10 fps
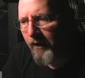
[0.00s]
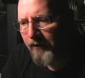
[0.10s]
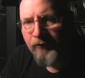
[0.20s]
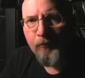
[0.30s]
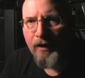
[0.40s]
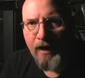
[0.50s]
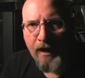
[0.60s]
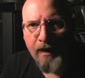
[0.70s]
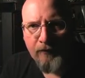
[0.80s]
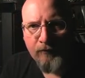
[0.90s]
At some point I got
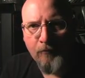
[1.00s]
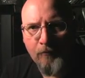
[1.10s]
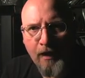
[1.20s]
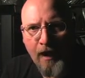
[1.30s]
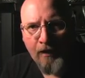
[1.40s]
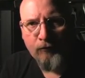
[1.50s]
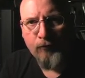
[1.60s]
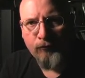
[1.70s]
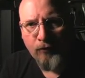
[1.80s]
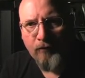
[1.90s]
to get some of my
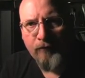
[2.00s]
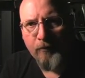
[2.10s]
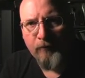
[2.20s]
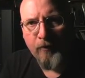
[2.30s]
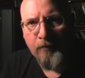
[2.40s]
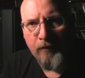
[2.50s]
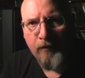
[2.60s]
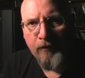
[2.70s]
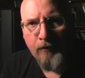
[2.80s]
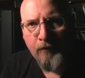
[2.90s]
actual short films up here
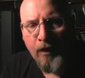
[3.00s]
and there